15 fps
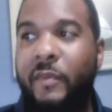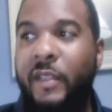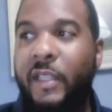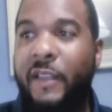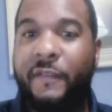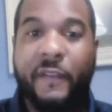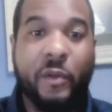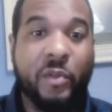
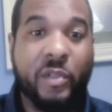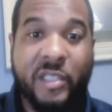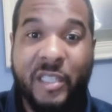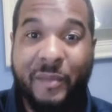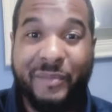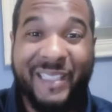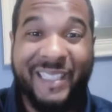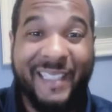If it was
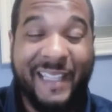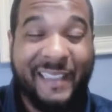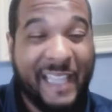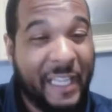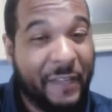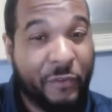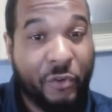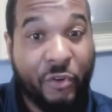something that
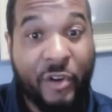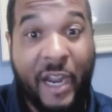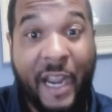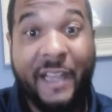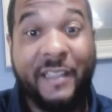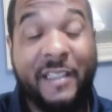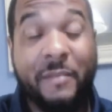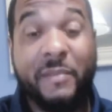they've
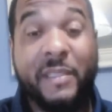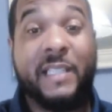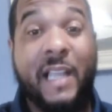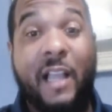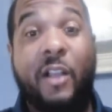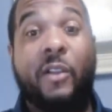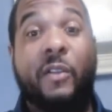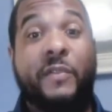created
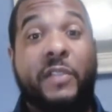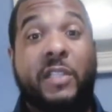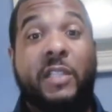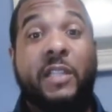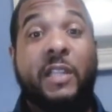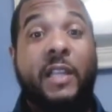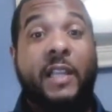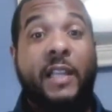themselves,